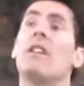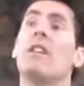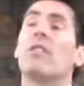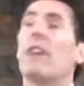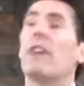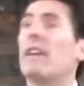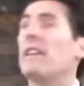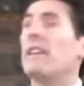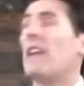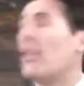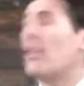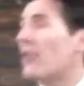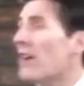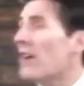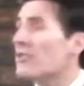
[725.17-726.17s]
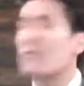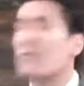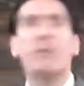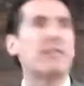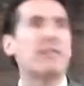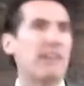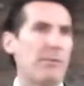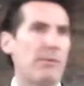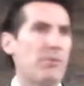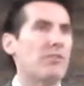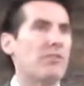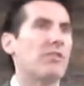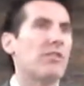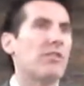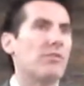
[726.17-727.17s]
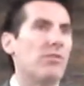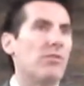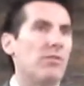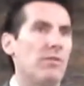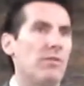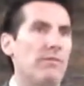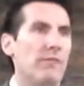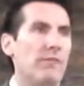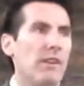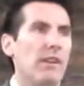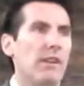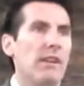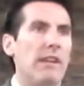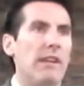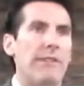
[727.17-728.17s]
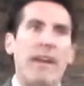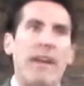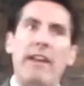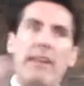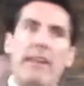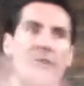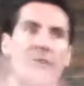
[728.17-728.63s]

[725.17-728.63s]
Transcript: Okay. Now, there are some exceptions to the rule. If I have a